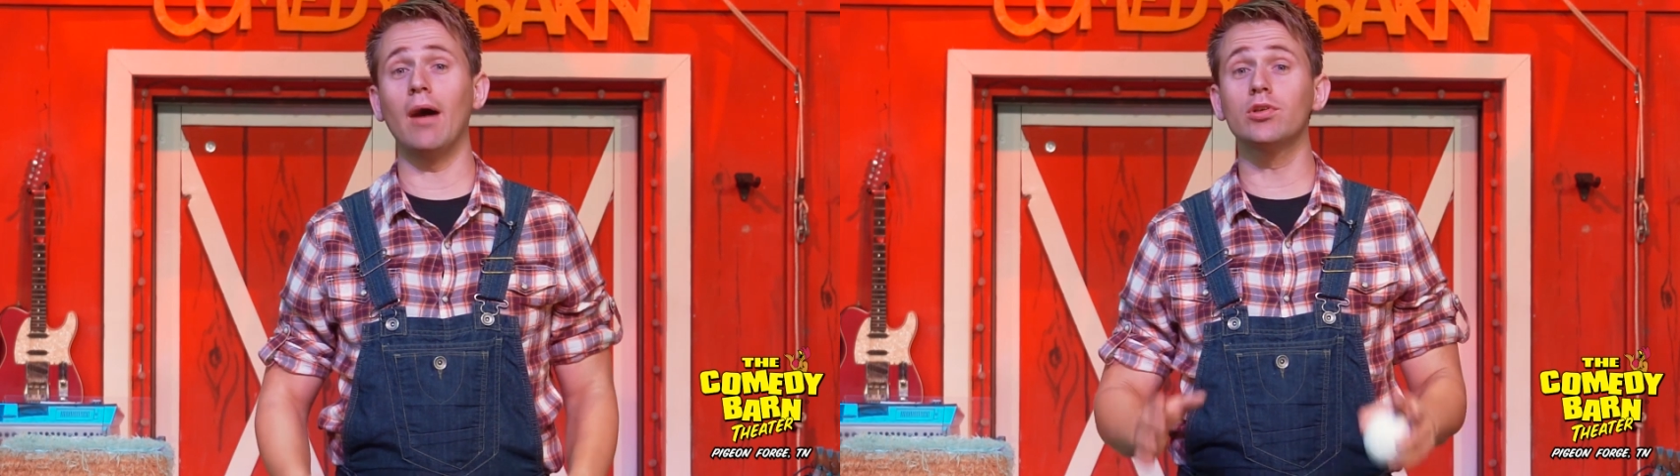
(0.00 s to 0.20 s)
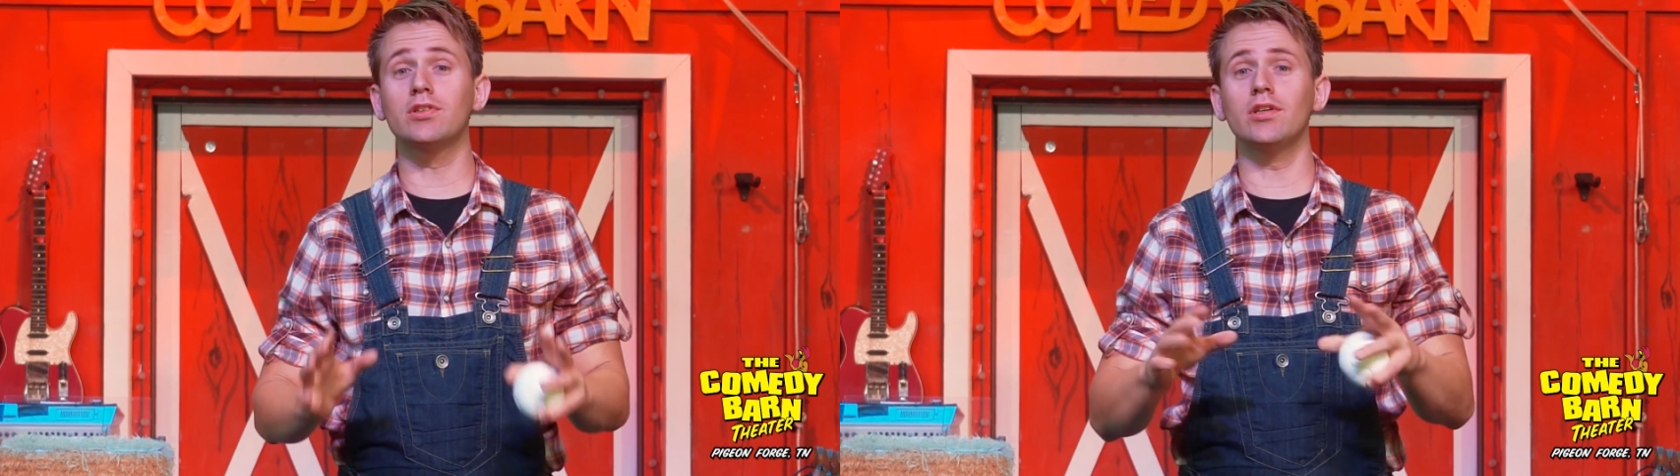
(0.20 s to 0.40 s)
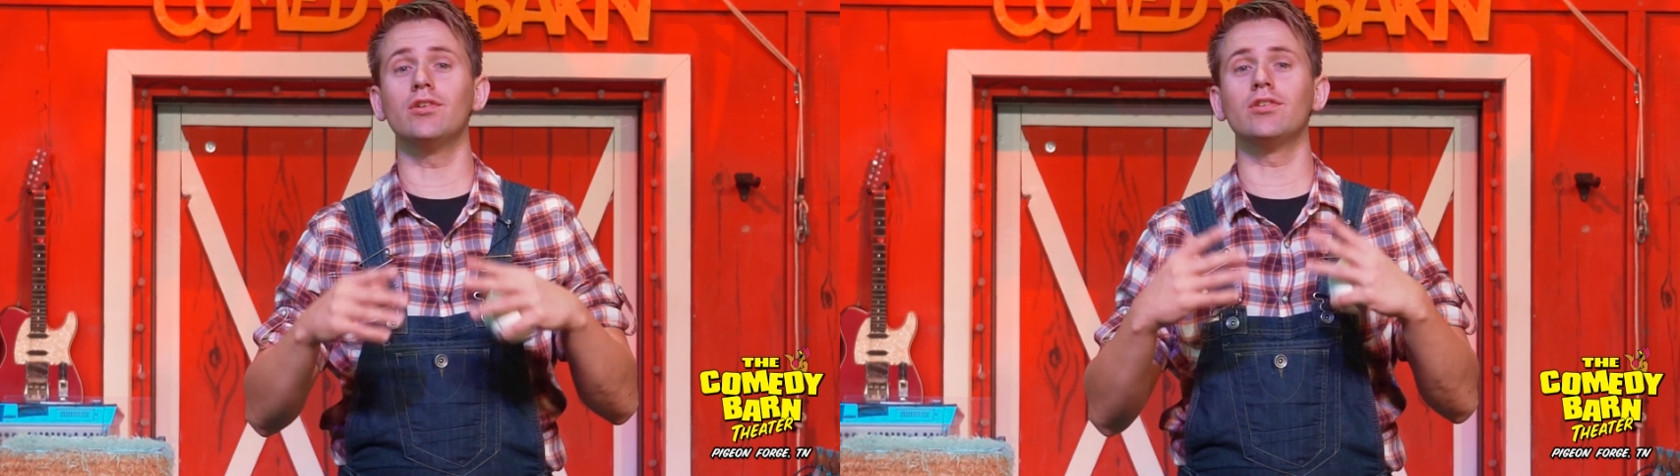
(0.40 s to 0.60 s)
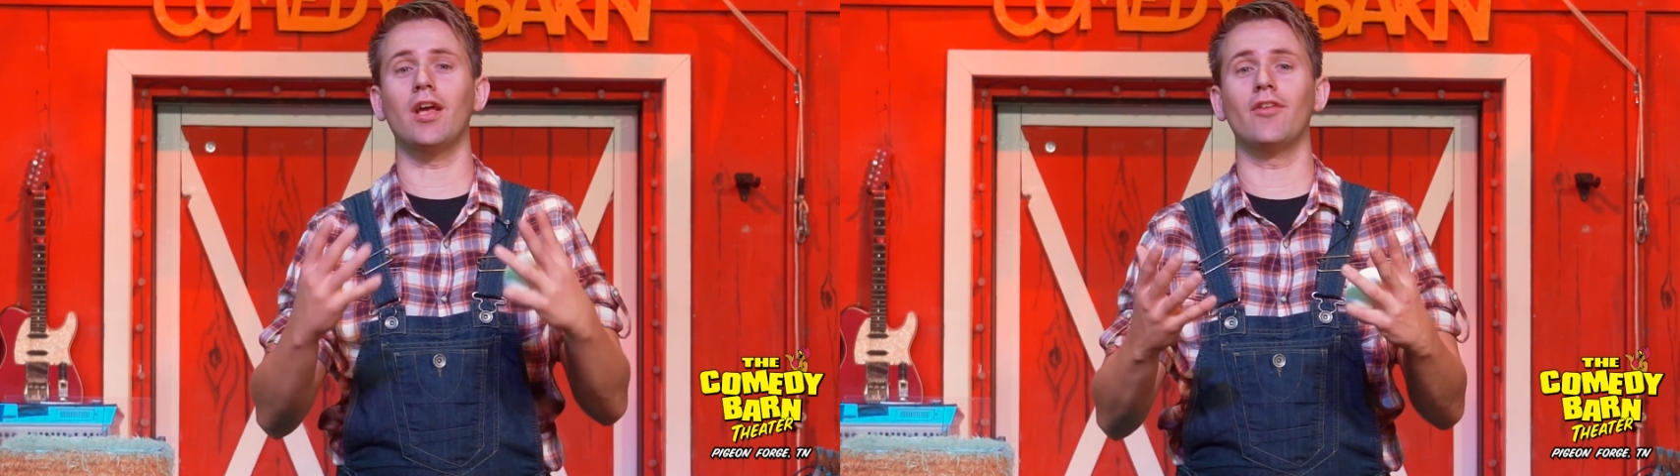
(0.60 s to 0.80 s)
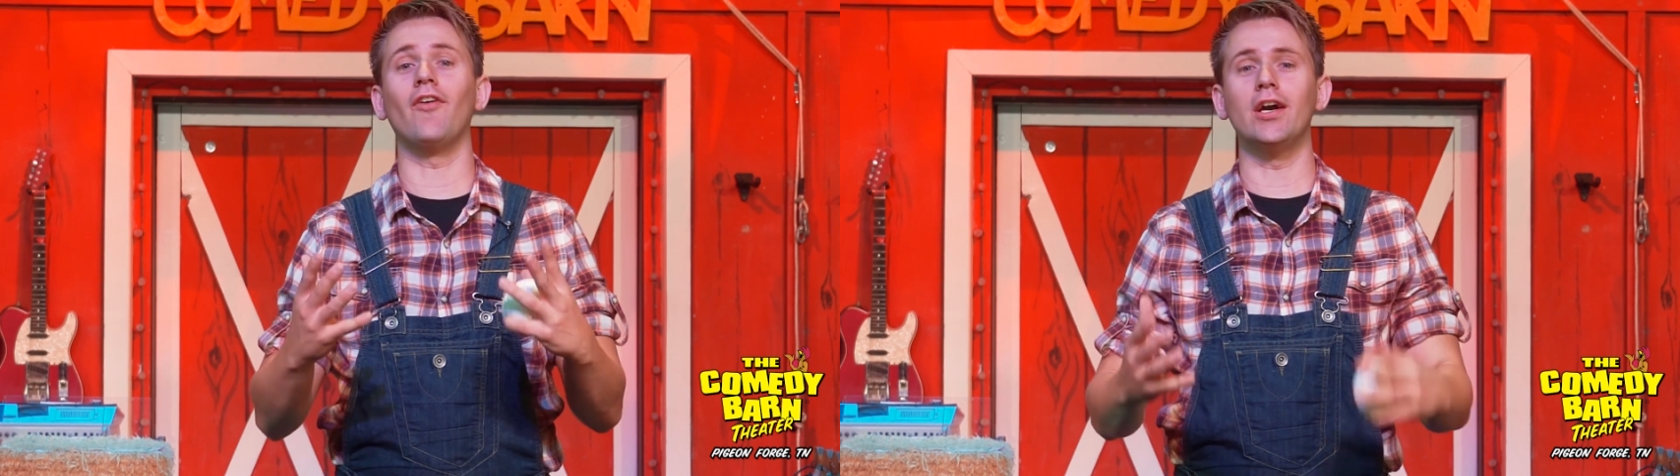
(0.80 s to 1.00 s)
I will still
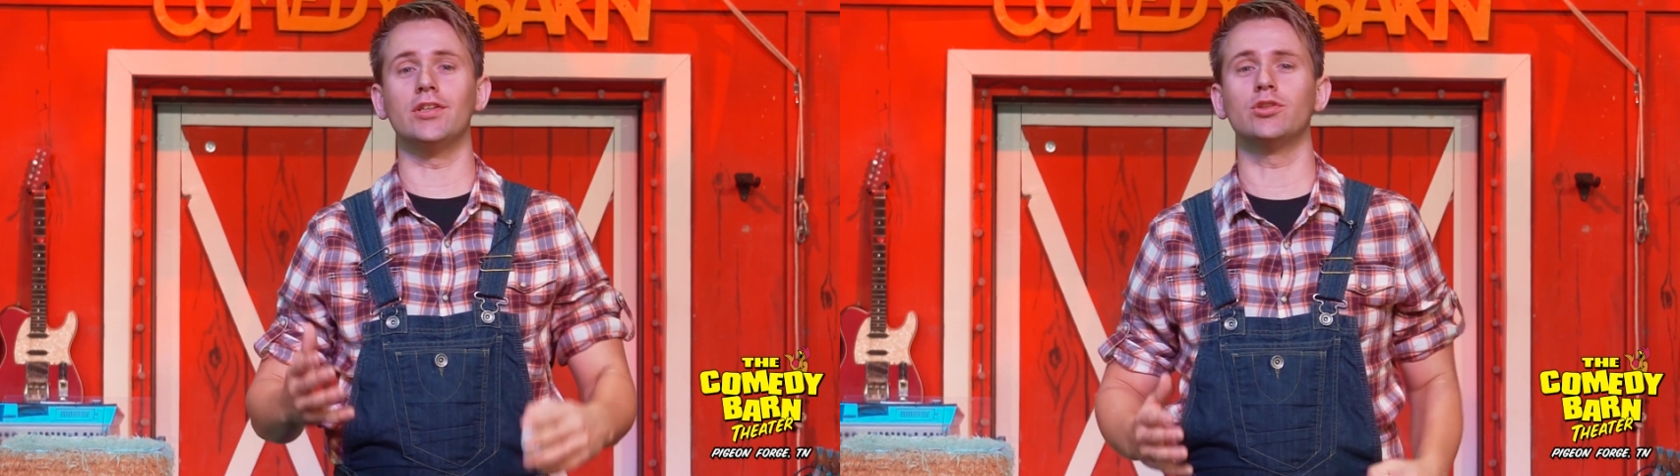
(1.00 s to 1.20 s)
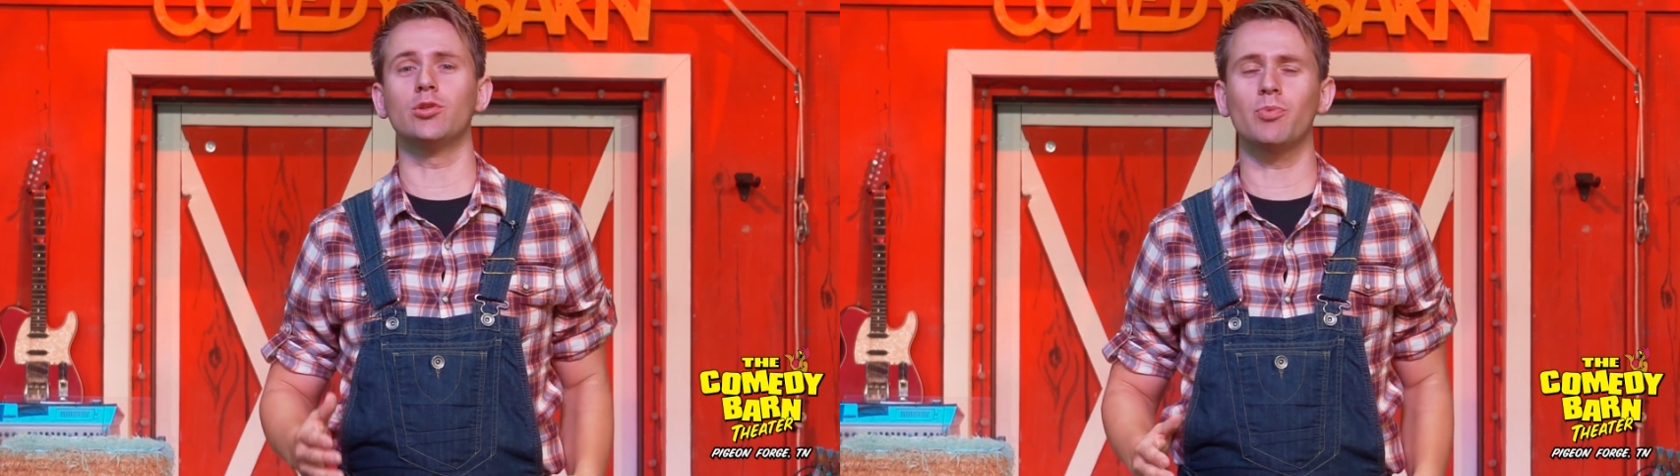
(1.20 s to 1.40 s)
advise you to